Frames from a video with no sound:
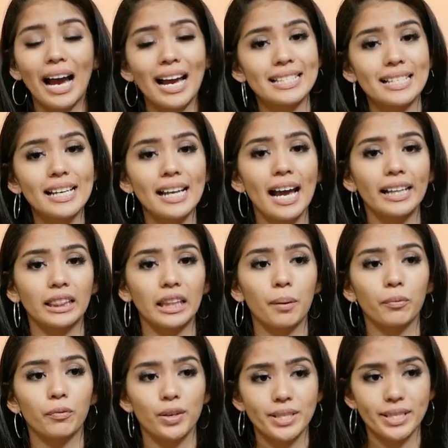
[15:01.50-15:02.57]
you guys can
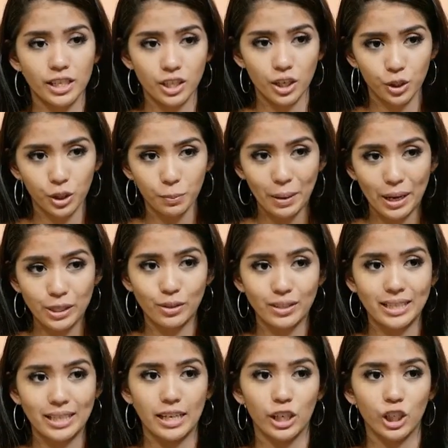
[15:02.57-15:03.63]
get them for 600
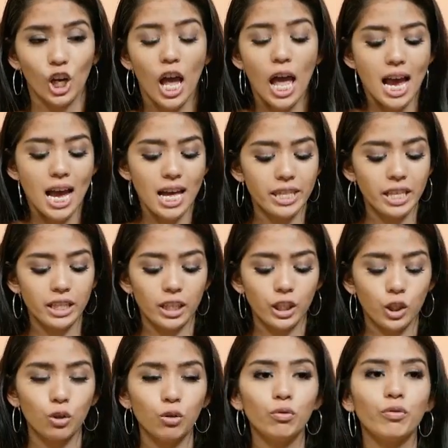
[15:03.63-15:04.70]
pesos each. And
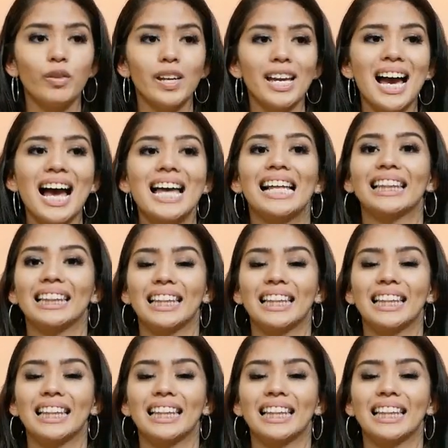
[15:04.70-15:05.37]
then the UV